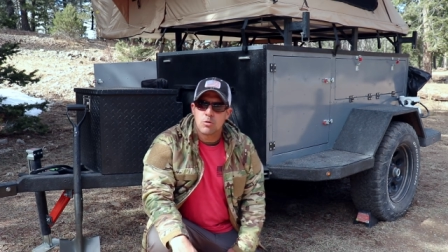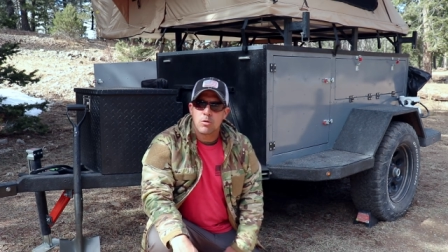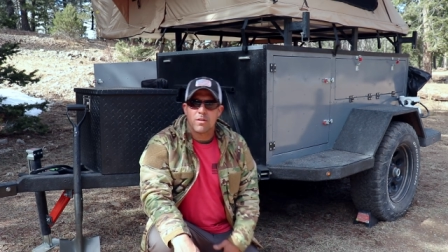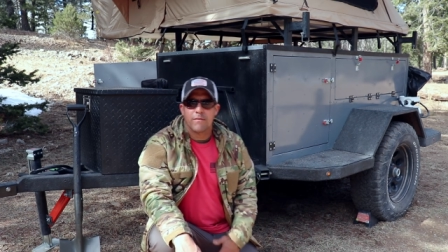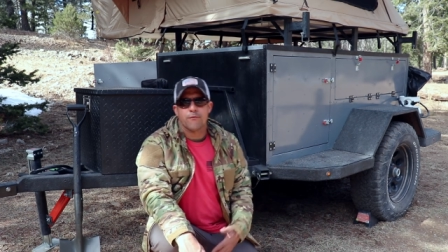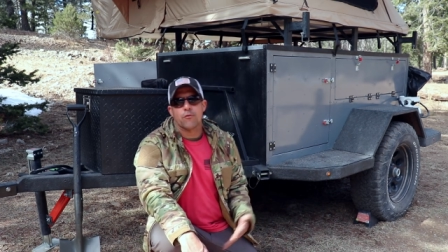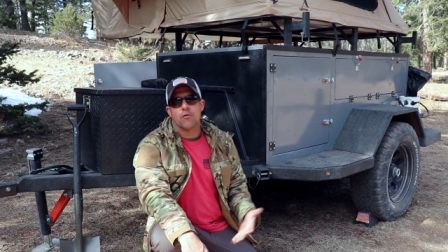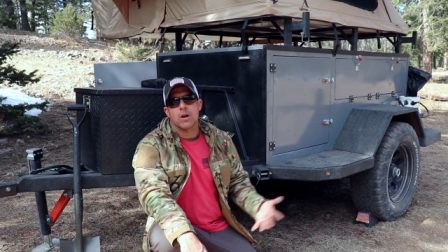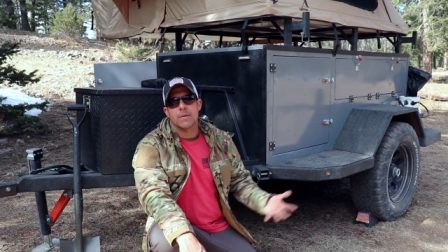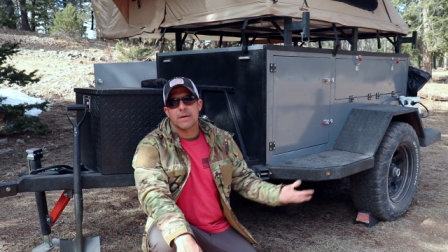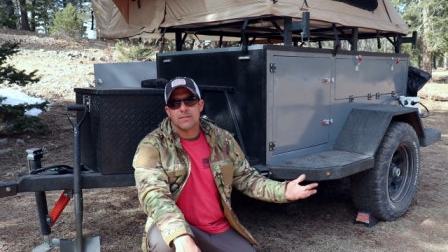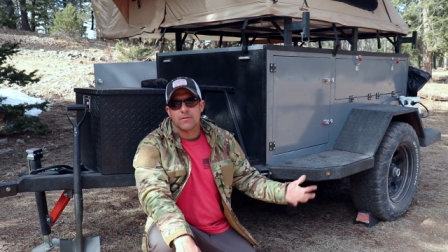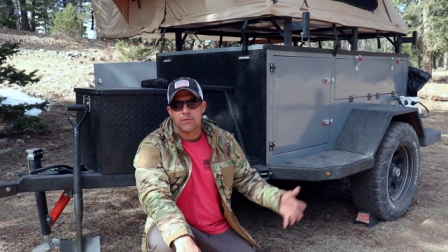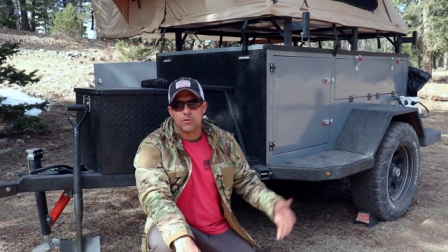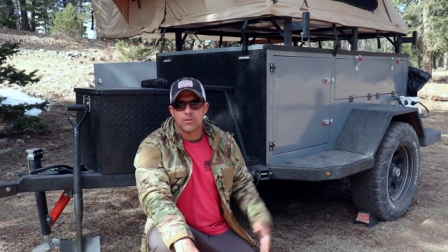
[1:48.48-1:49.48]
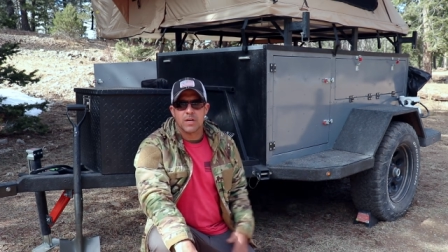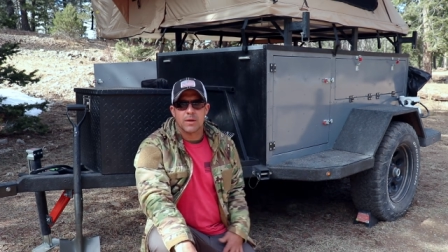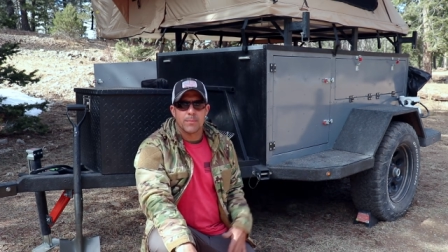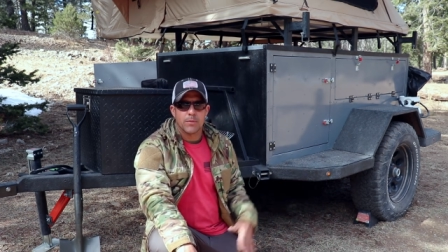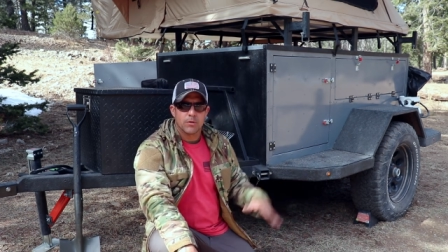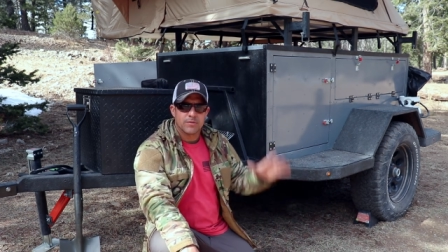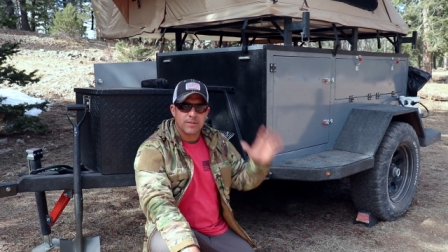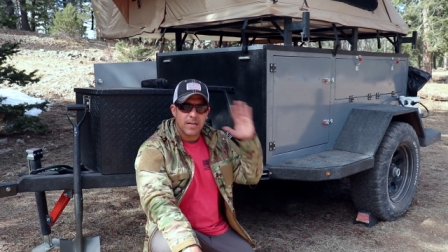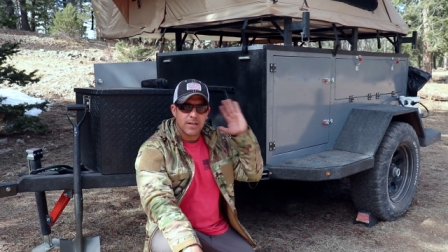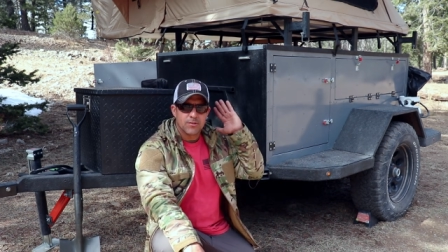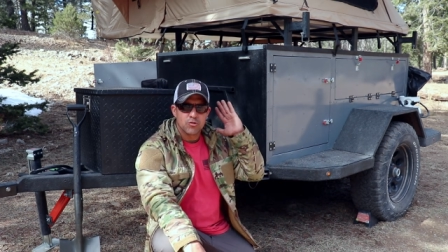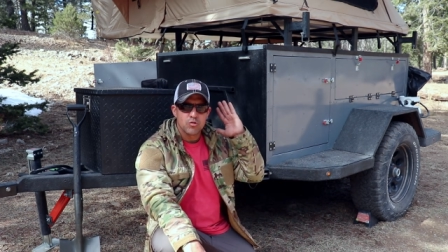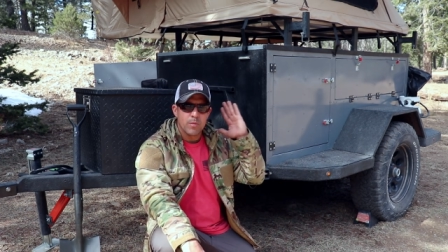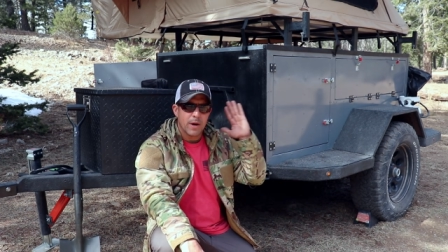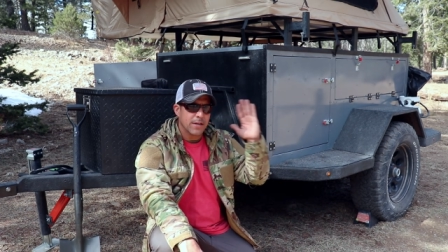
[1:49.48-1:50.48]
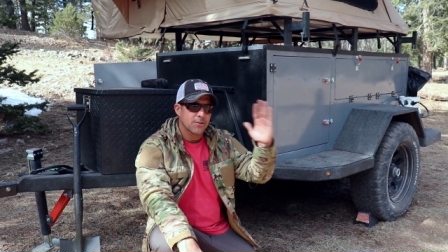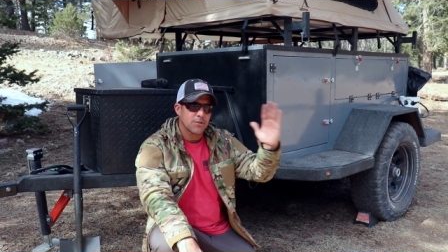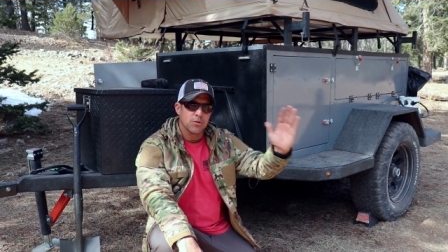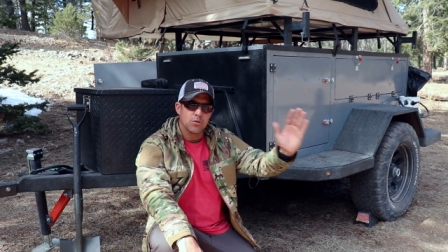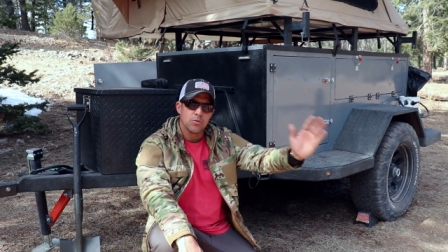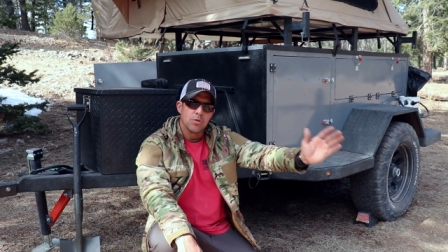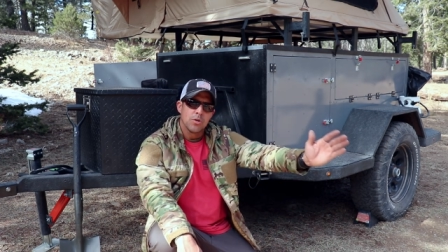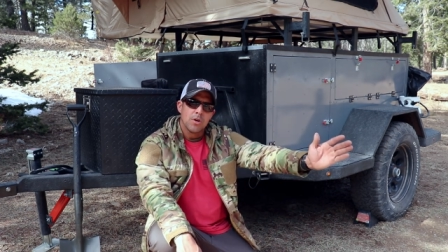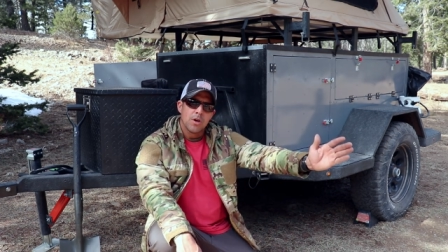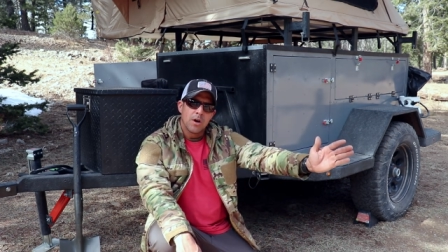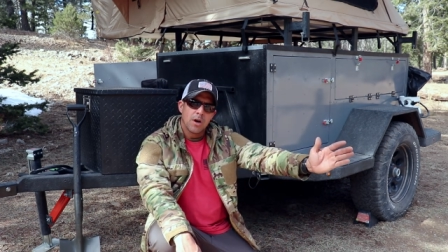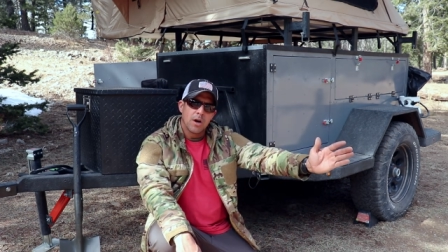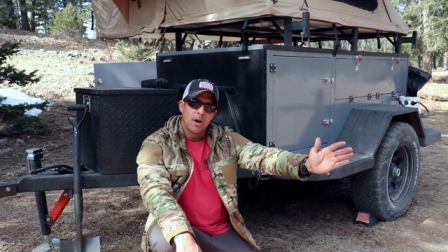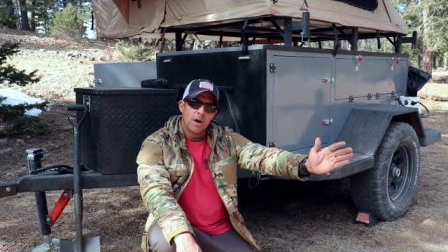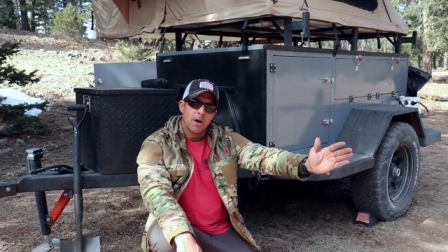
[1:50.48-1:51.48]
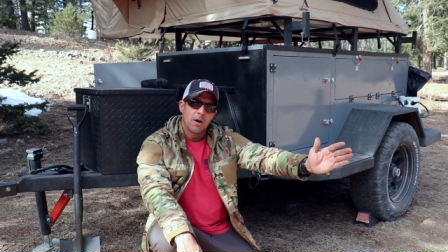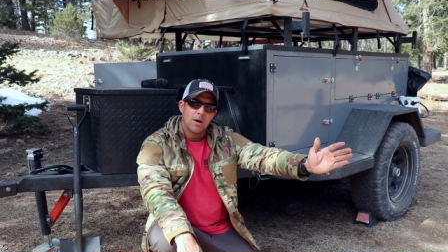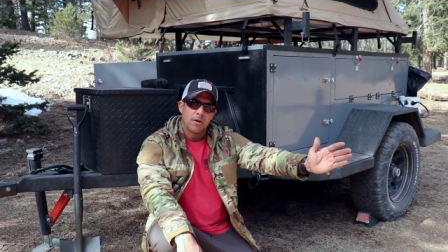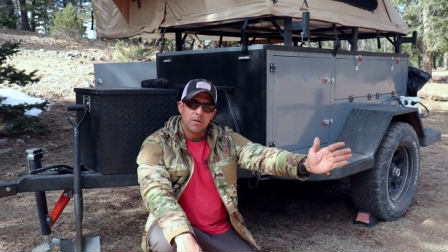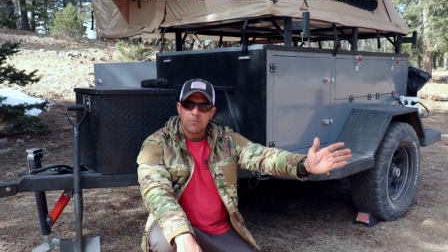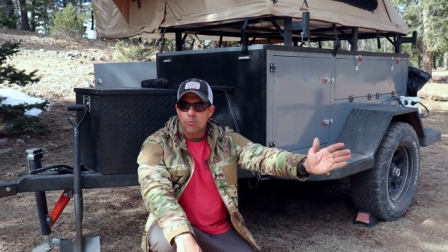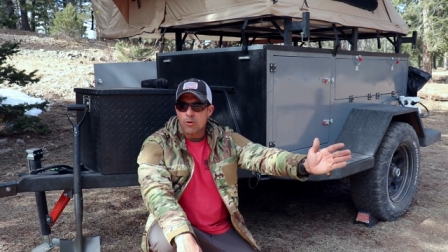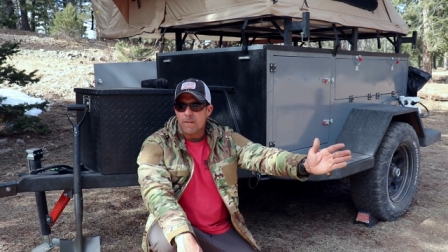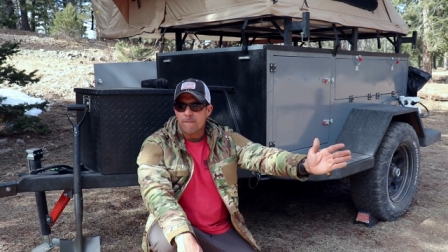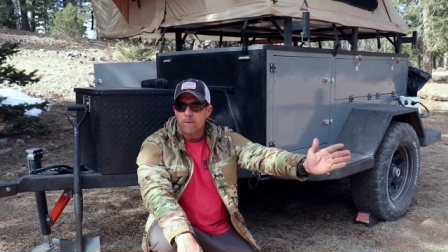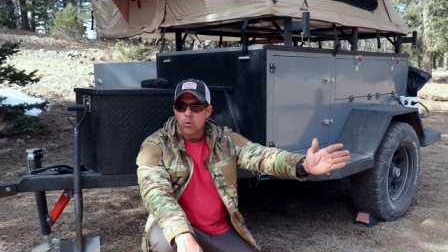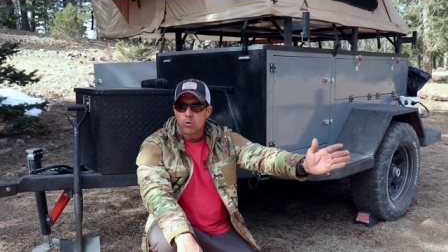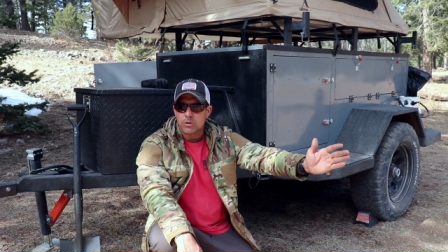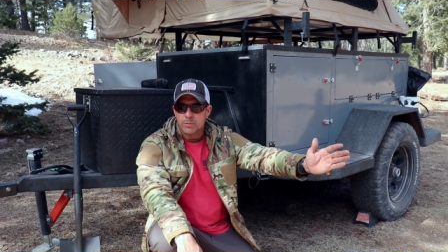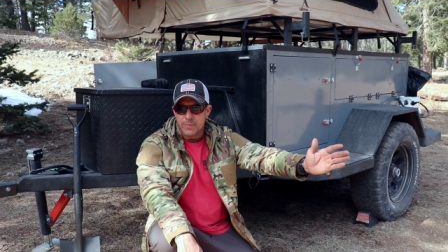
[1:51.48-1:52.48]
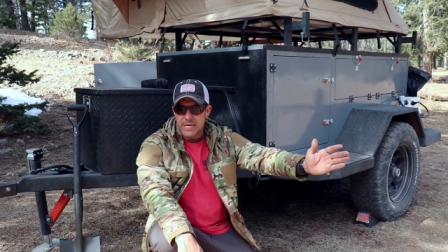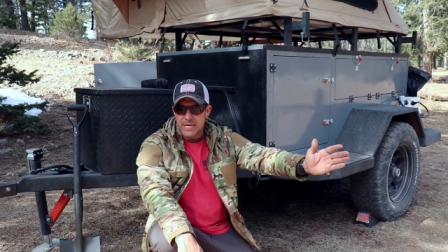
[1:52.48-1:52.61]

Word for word: or the frame. That's the first thing I built. It's got a 2x2 uh, reinforced